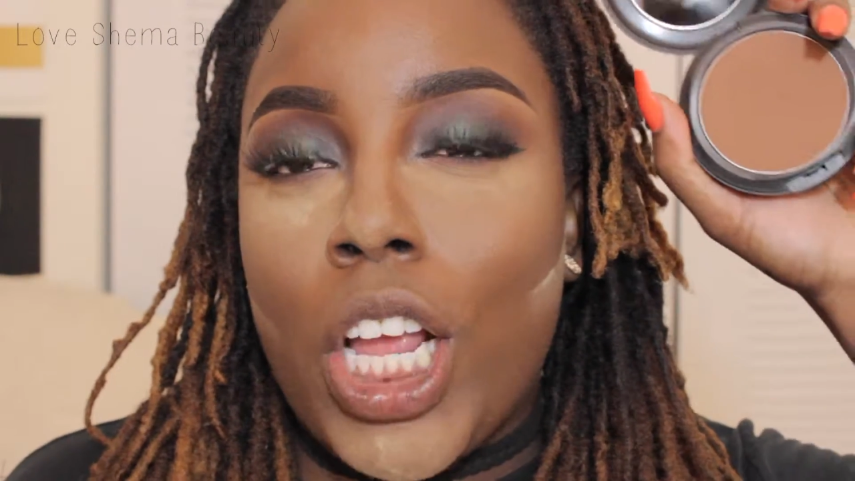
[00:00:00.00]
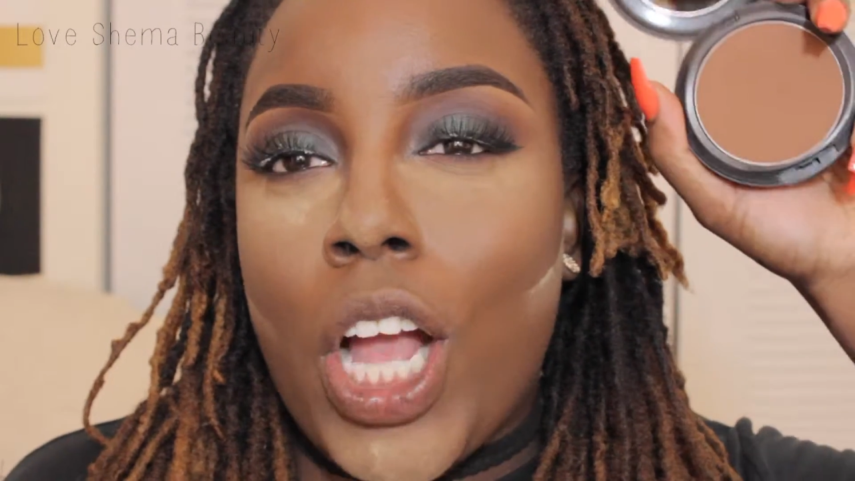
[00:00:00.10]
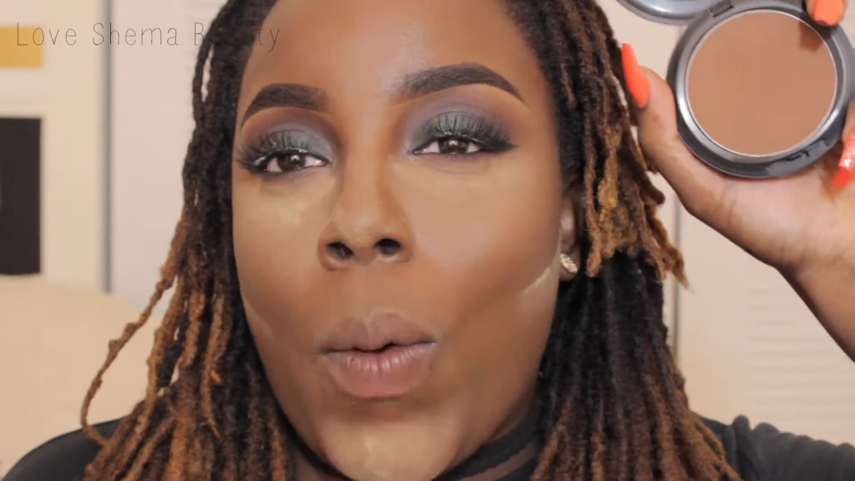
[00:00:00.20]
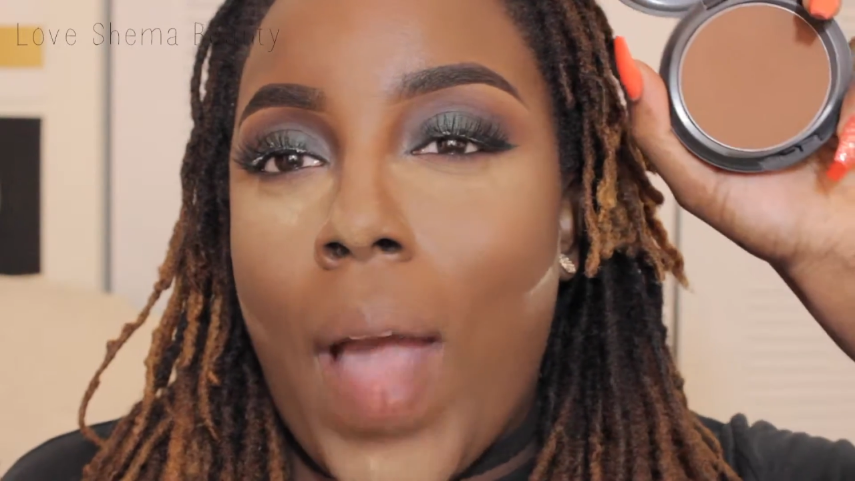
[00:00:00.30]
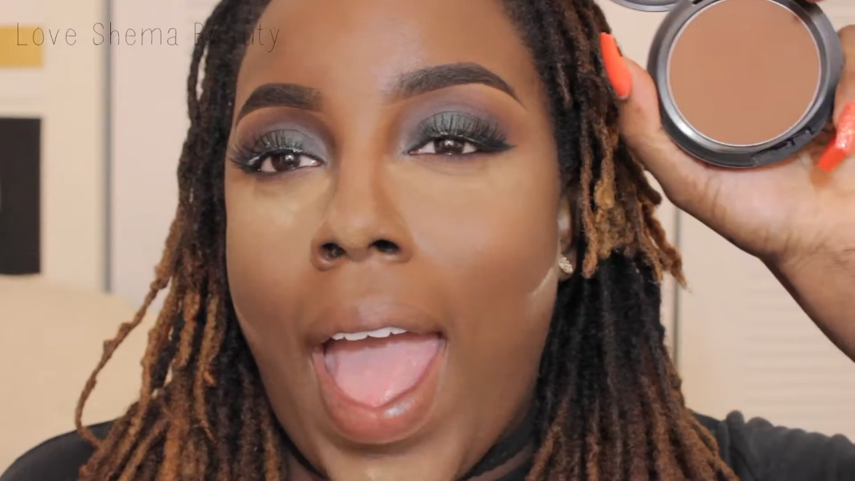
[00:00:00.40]

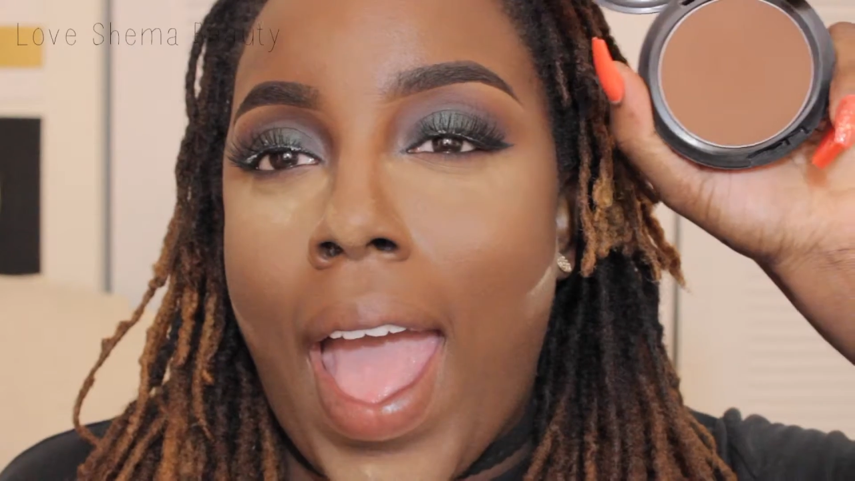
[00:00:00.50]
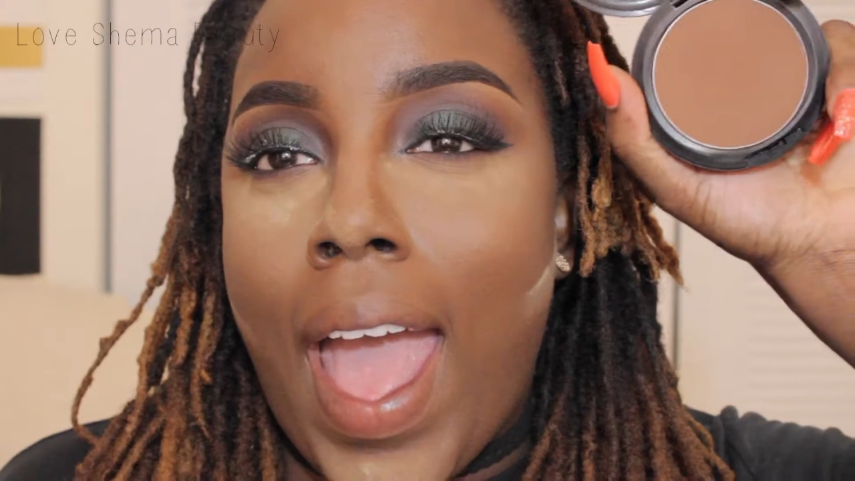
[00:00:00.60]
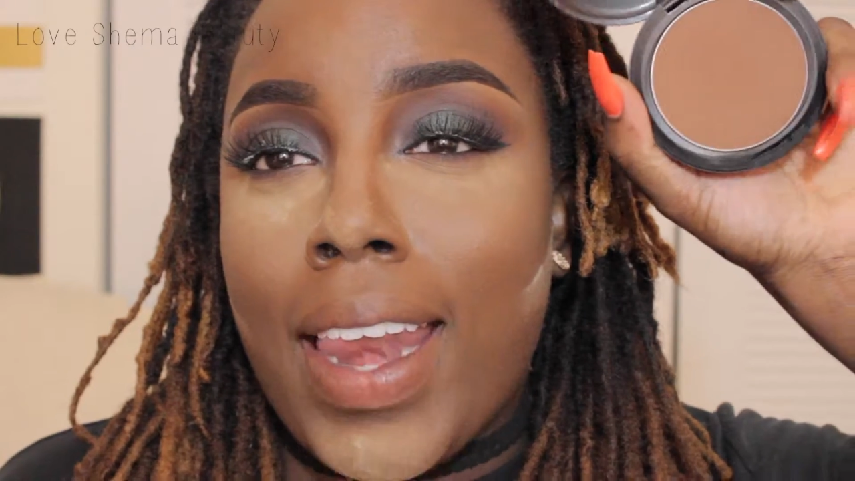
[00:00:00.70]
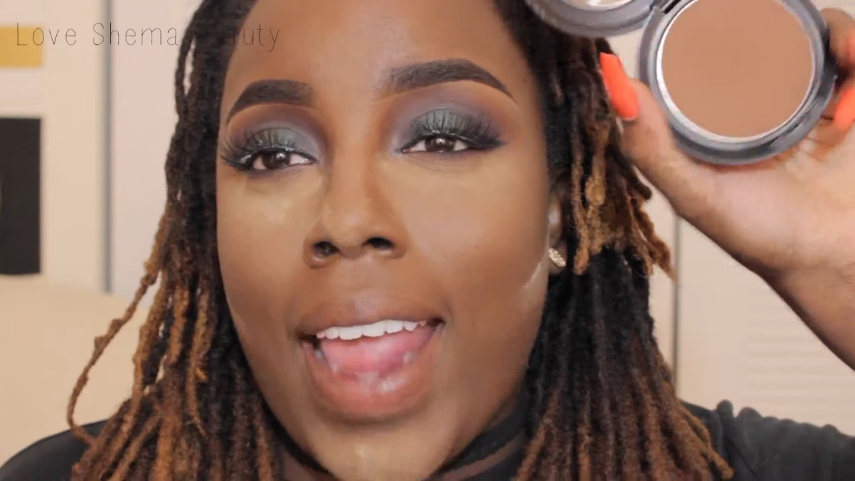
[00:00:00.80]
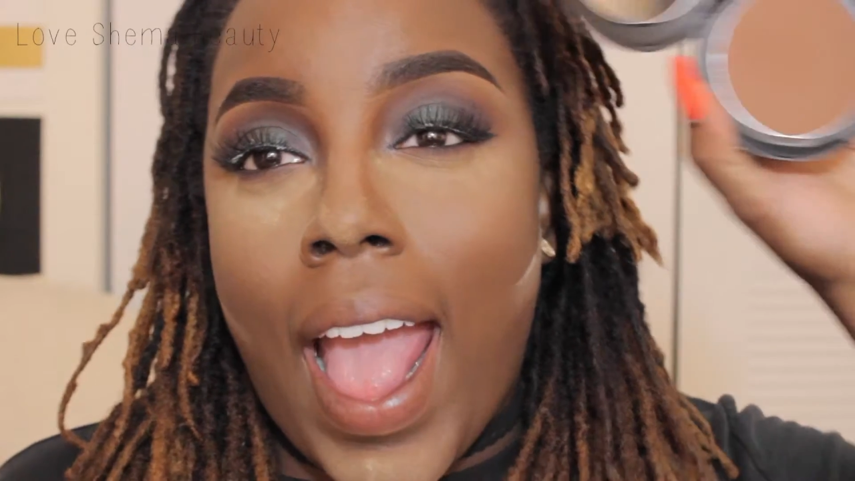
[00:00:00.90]
go
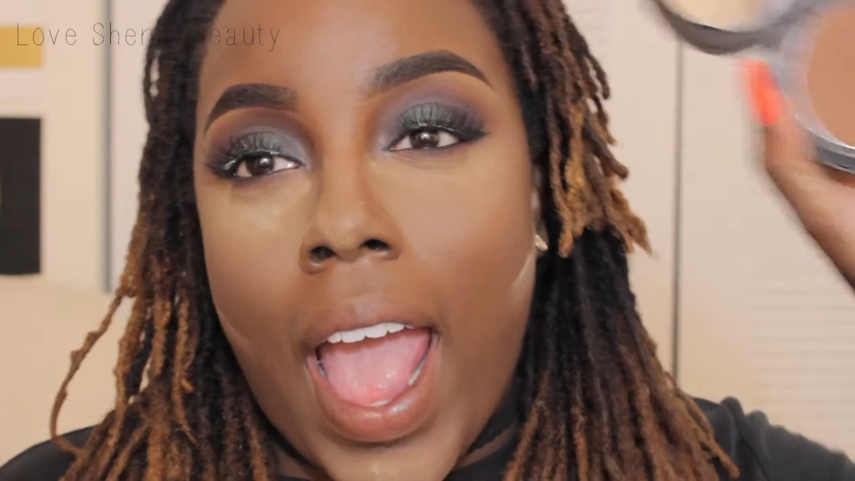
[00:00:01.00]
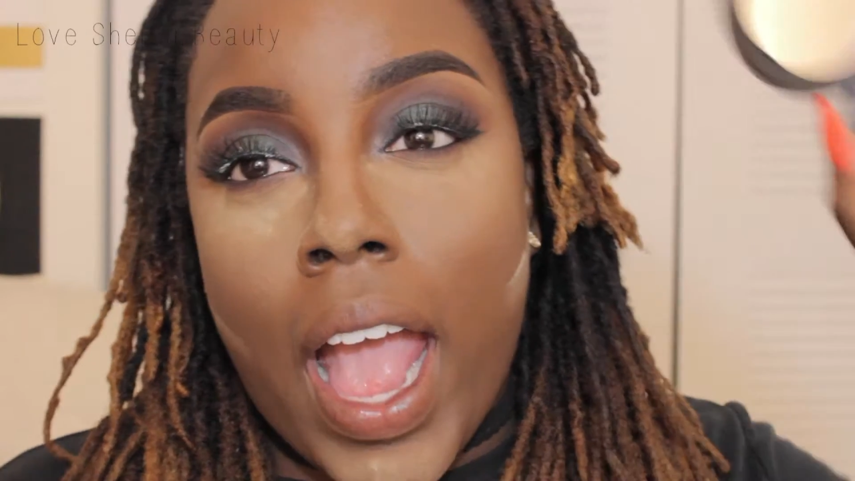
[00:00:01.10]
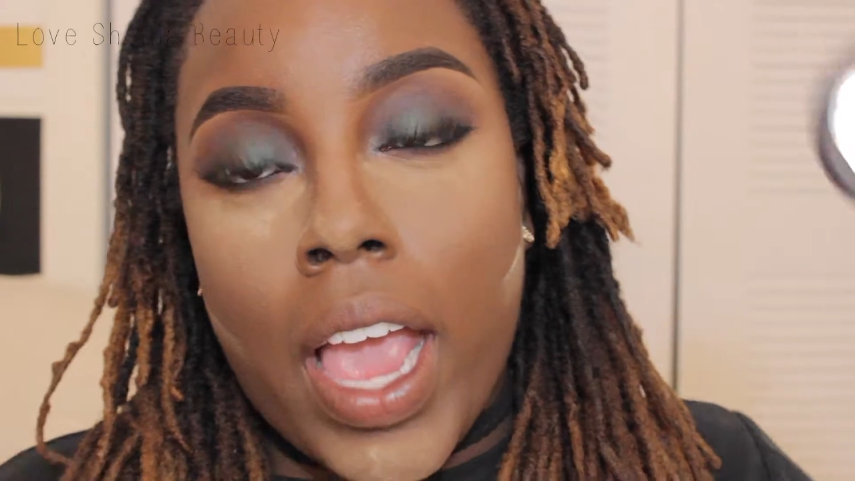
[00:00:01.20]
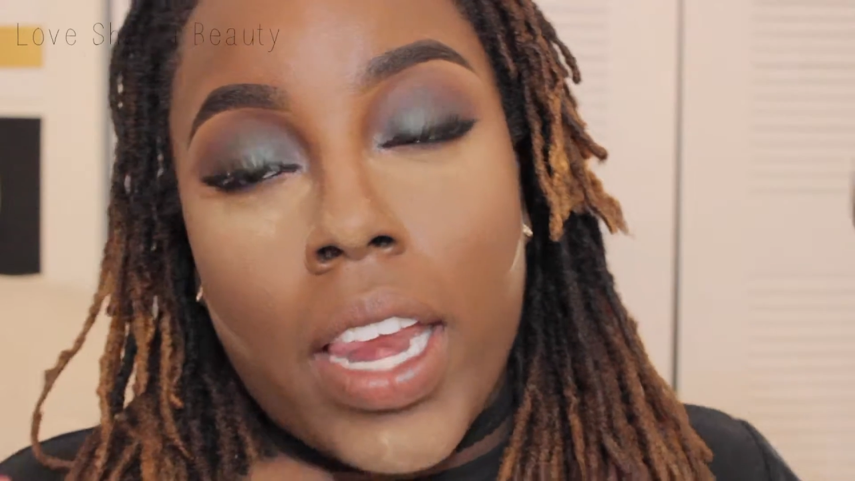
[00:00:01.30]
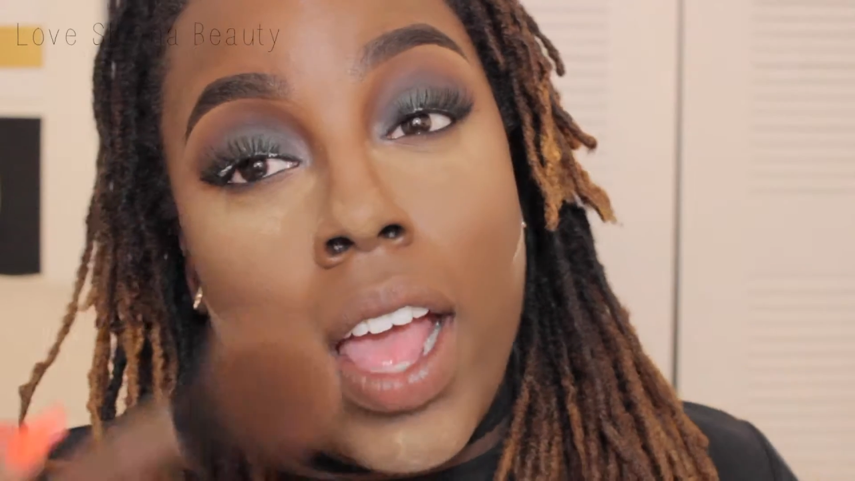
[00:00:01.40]
ahead
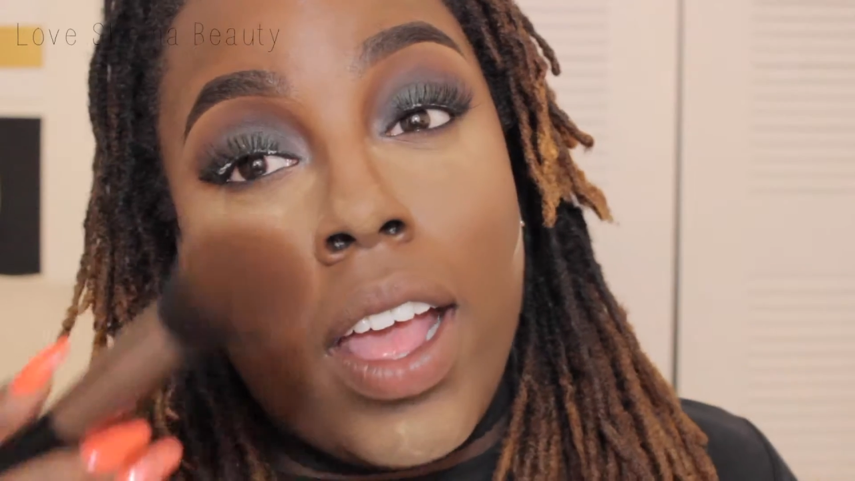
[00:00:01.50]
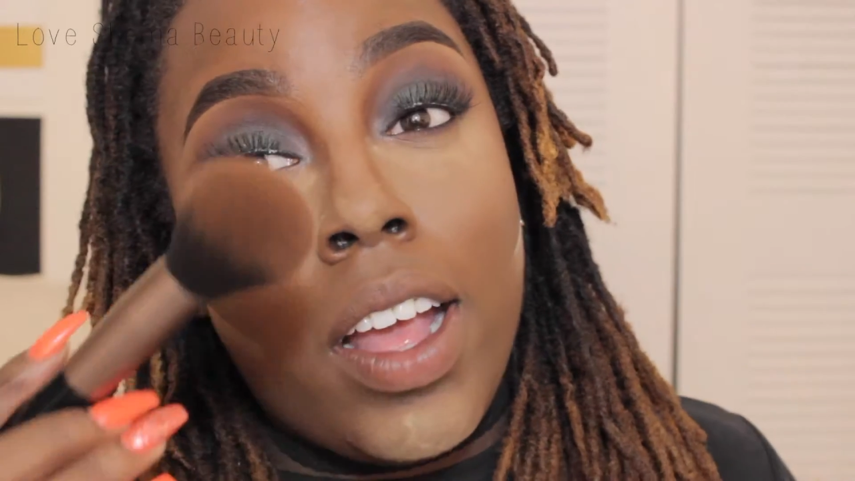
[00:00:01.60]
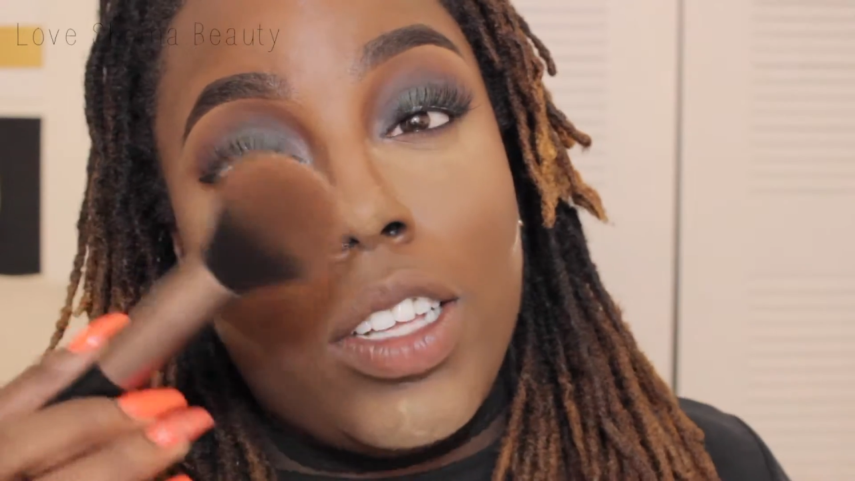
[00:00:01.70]
and